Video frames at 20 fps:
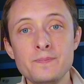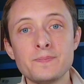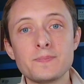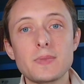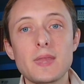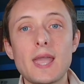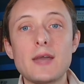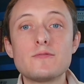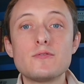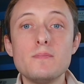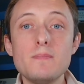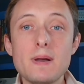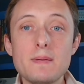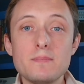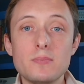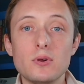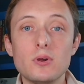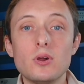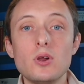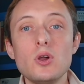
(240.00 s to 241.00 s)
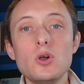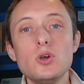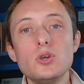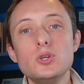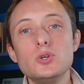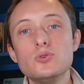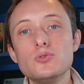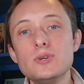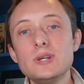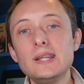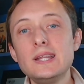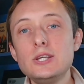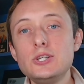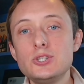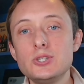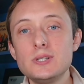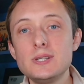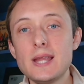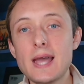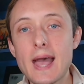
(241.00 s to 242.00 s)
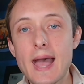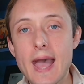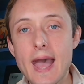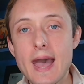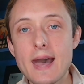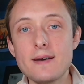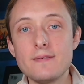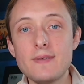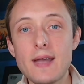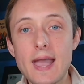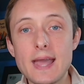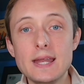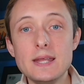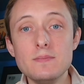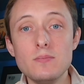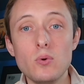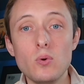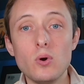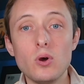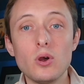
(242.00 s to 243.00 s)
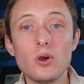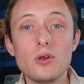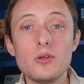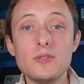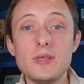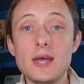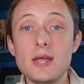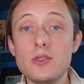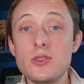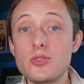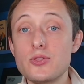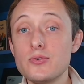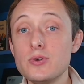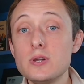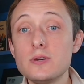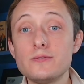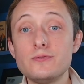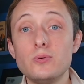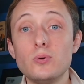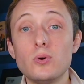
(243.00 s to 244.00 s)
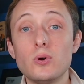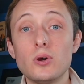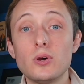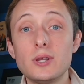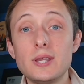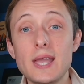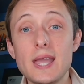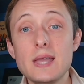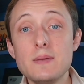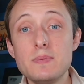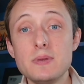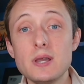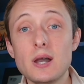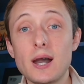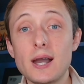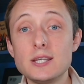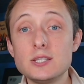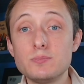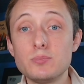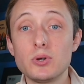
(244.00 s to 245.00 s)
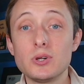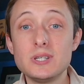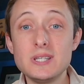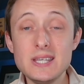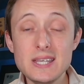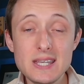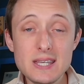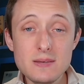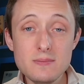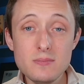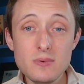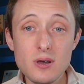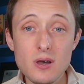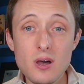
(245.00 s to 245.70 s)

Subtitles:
And remember, you really shouldn't have any more than 3 or 4 KPIs per team.